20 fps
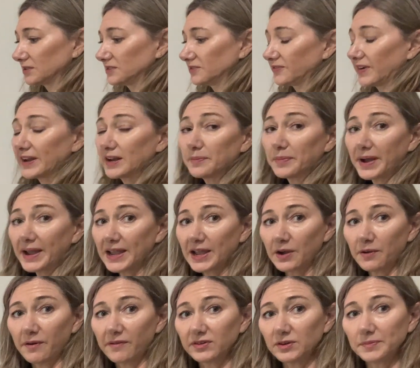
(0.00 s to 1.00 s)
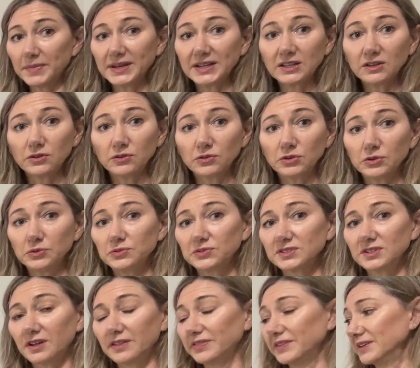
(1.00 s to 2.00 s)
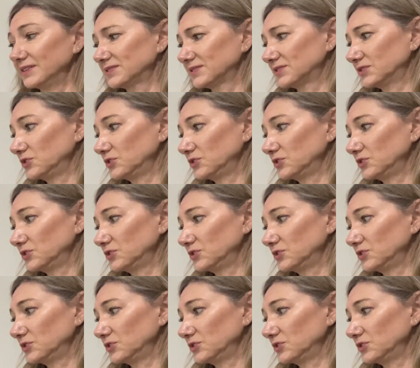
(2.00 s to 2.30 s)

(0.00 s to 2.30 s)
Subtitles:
divide it by however many you used on this.